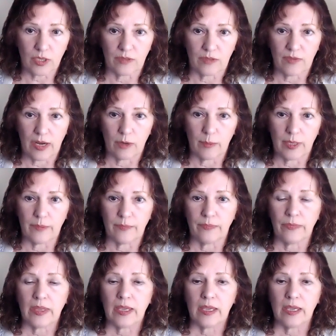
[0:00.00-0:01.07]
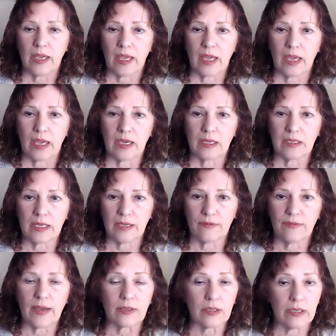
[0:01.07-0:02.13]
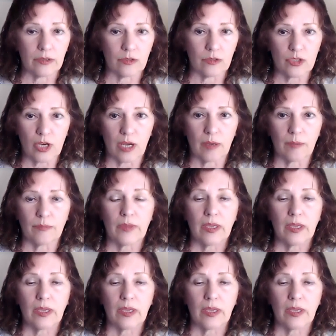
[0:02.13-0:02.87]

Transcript: environment, and he found another job.